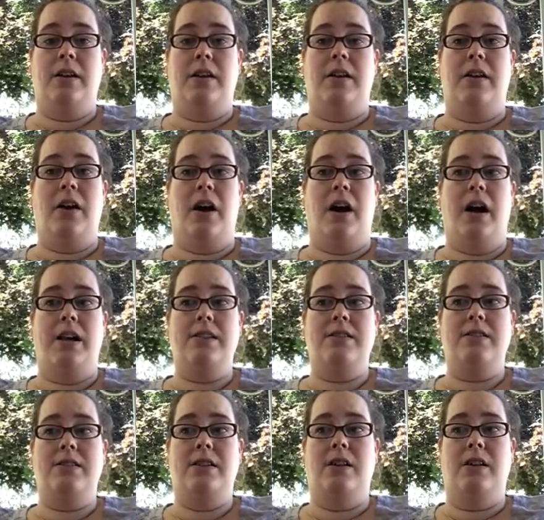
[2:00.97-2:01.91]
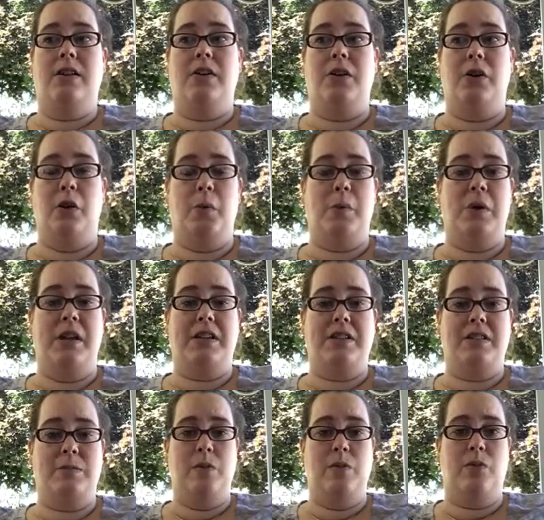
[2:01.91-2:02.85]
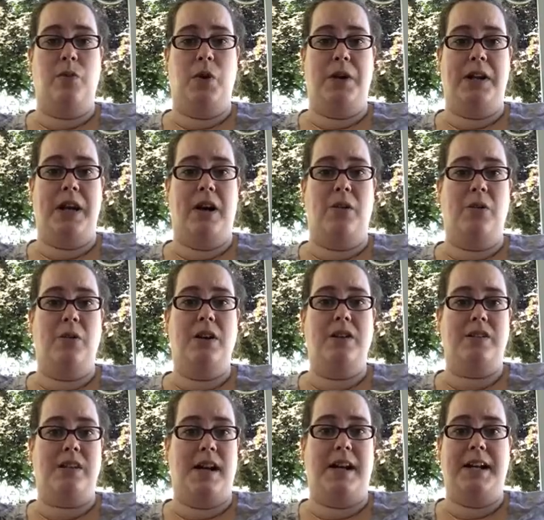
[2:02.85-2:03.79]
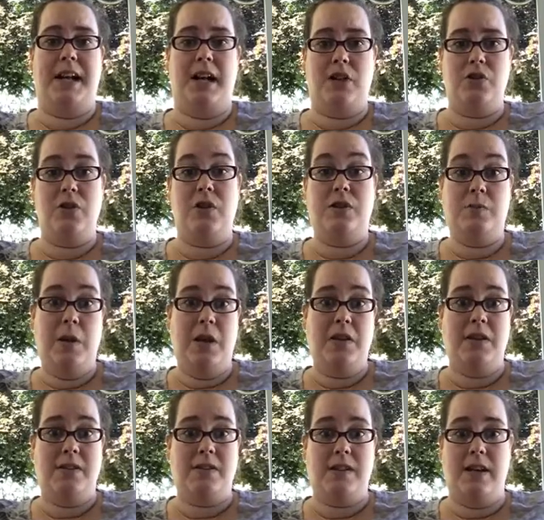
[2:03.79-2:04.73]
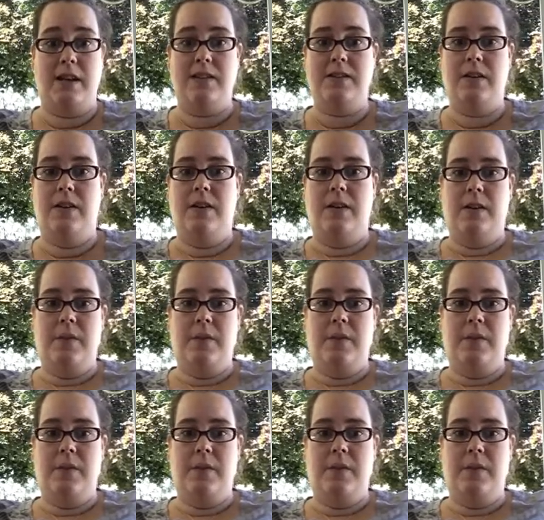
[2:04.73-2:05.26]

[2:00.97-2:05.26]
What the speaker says: not known about before now? Because I can actually smell these things.